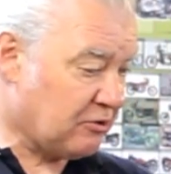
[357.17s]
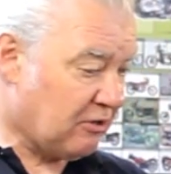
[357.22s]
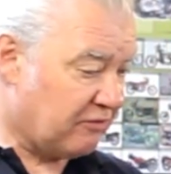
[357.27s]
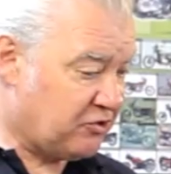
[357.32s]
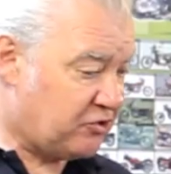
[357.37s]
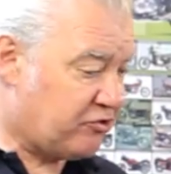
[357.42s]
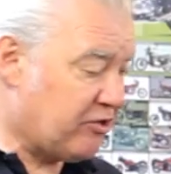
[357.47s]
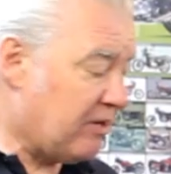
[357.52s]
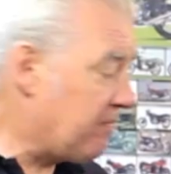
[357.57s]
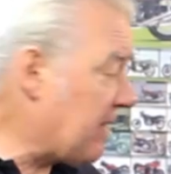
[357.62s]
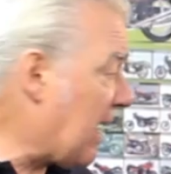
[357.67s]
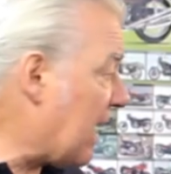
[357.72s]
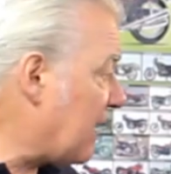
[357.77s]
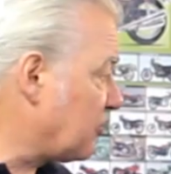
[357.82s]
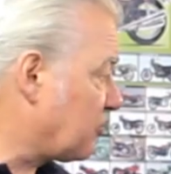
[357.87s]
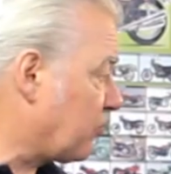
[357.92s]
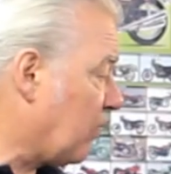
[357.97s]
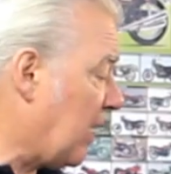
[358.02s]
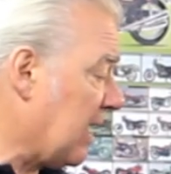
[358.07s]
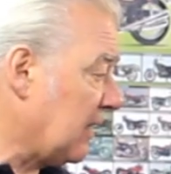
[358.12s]
so I've stripped that
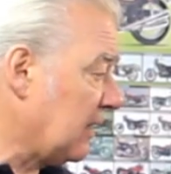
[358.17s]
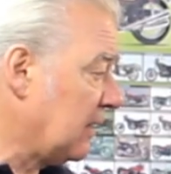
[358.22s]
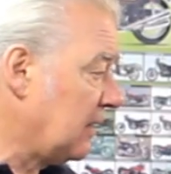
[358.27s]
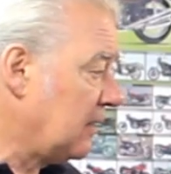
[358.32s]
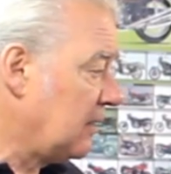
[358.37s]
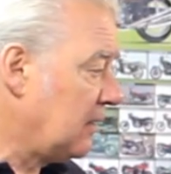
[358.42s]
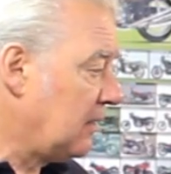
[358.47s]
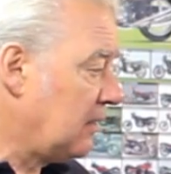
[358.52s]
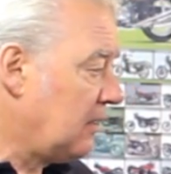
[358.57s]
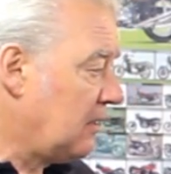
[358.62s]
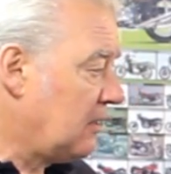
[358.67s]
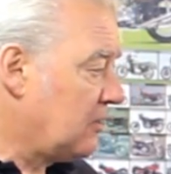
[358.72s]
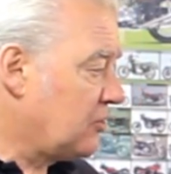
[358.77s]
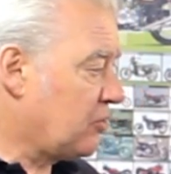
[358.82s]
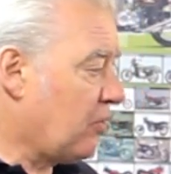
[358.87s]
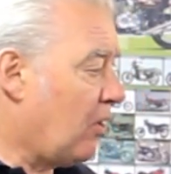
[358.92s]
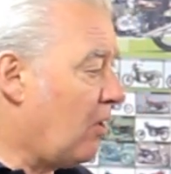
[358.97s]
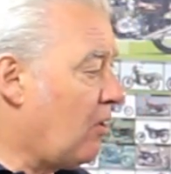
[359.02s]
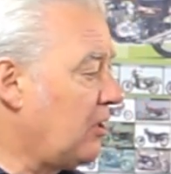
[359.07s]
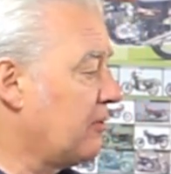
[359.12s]
as well.
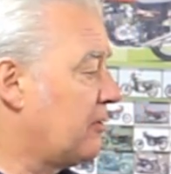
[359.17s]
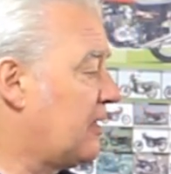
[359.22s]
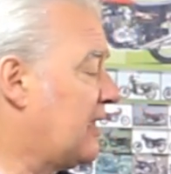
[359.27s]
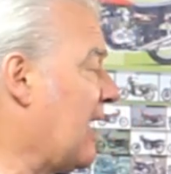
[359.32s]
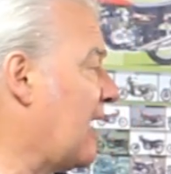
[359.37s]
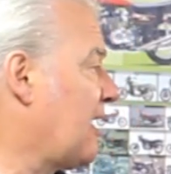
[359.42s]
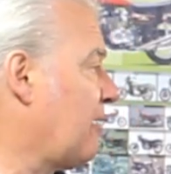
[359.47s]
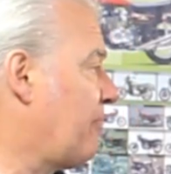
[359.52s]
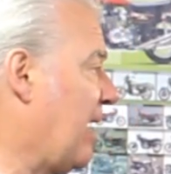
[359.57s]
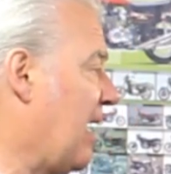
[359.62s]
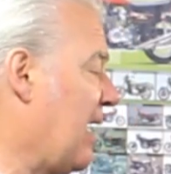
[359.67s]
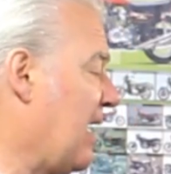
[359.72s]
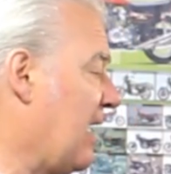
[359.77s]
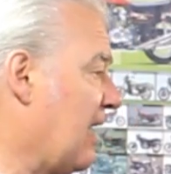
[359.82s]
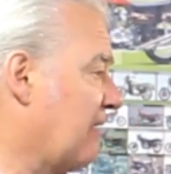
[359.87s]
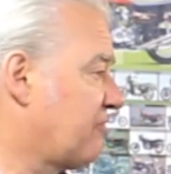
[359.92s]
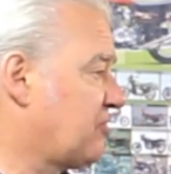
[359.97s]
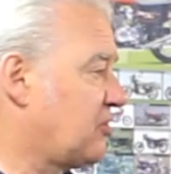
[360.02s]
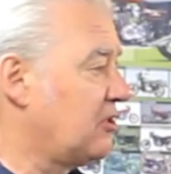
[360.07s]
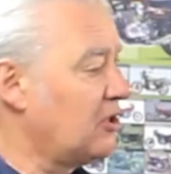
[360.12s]
So all the caliper
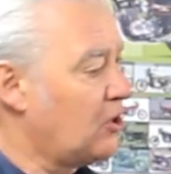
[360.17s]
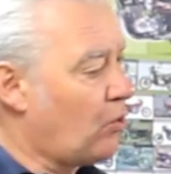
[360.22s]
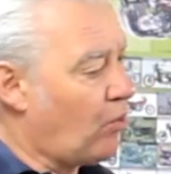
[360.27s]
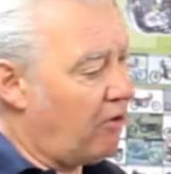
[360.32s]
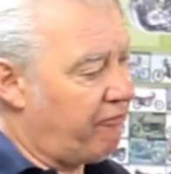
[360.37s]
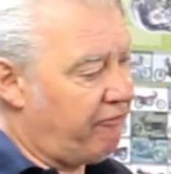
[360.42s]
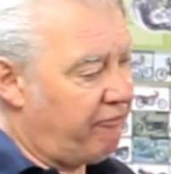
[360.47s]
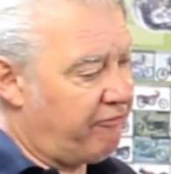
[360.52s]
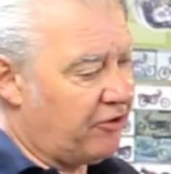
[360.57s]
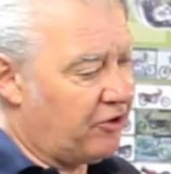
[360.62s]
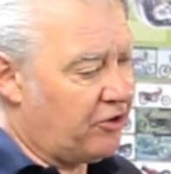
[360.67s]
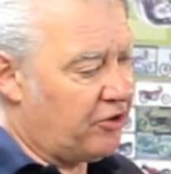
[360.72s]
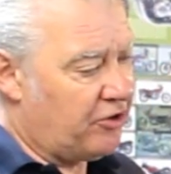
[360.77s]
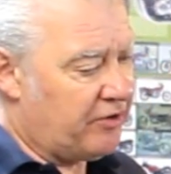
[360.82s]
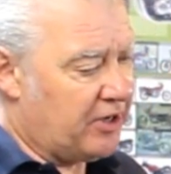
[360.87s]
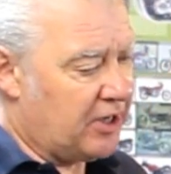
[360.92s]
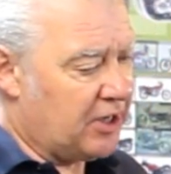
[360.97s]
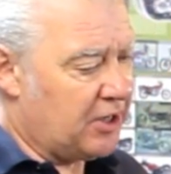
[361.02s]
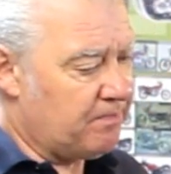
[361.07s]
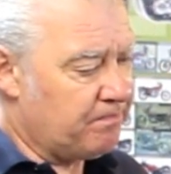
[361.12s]
halves can go off for
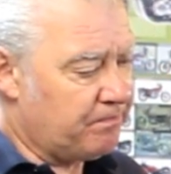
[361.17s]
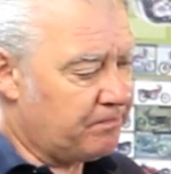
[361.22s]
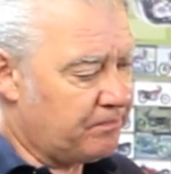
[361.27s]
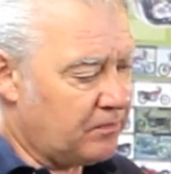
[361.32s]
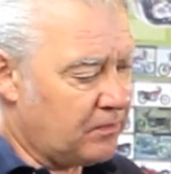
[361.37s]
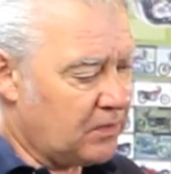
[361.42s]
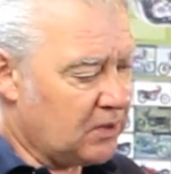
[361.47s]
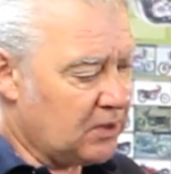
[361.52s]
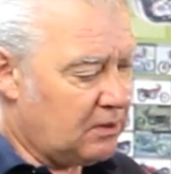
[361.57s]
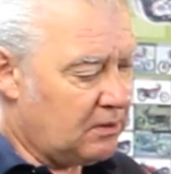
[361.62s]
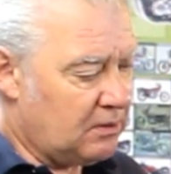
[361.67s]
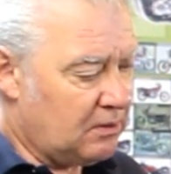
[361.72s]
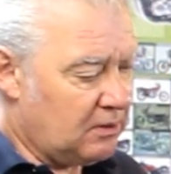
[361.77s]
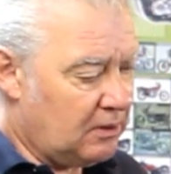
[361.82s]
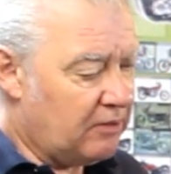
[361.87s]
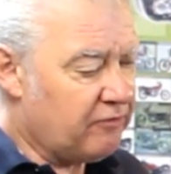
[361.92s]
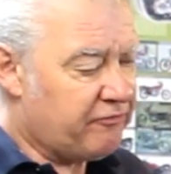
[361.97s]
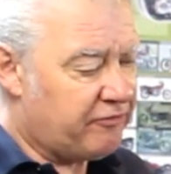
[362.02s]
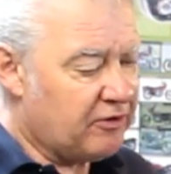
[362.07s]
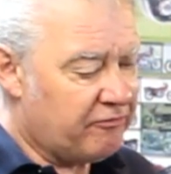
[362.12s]
coating,
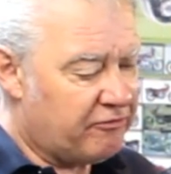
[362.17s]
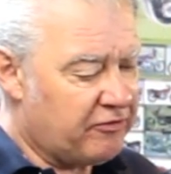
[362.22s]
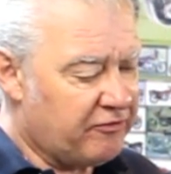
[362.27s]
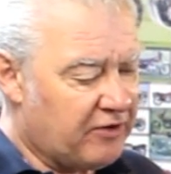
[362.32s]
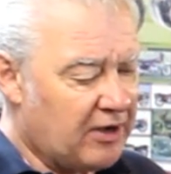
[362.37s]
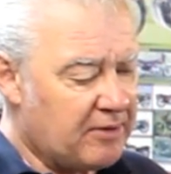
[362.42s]
for